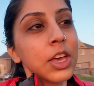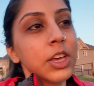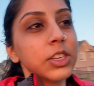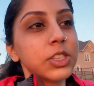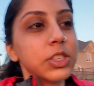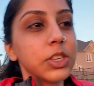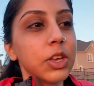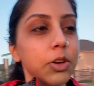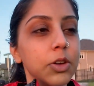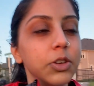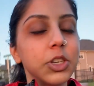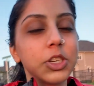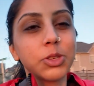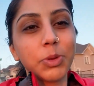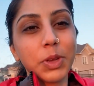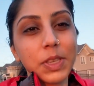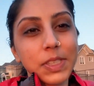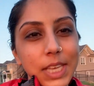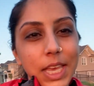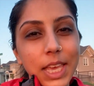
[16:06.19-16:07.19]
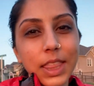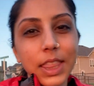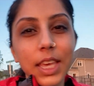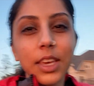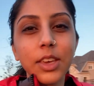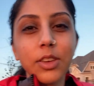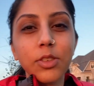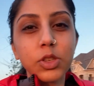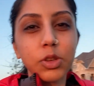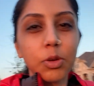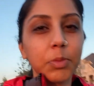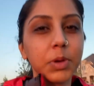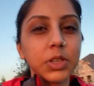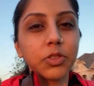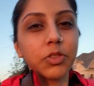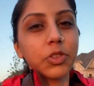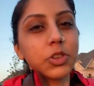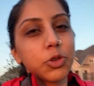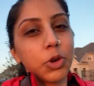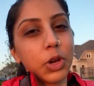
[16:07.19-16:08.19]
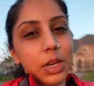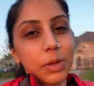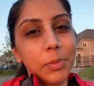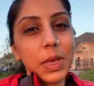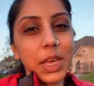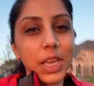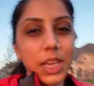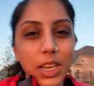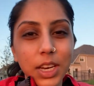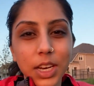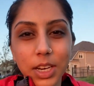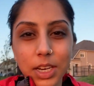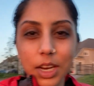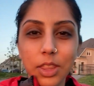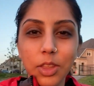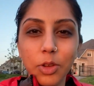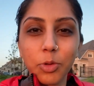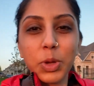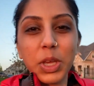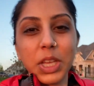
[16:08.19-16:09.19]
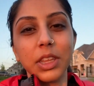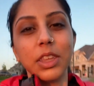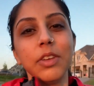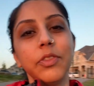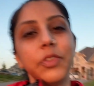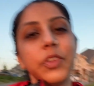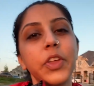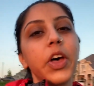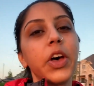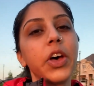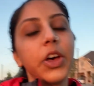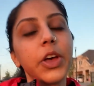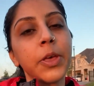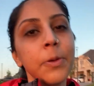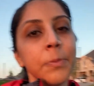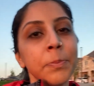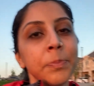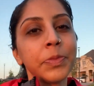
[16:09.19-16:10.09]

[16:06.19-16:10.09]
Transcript: So I just want to say thank you so much for joining me in another weekly vlog.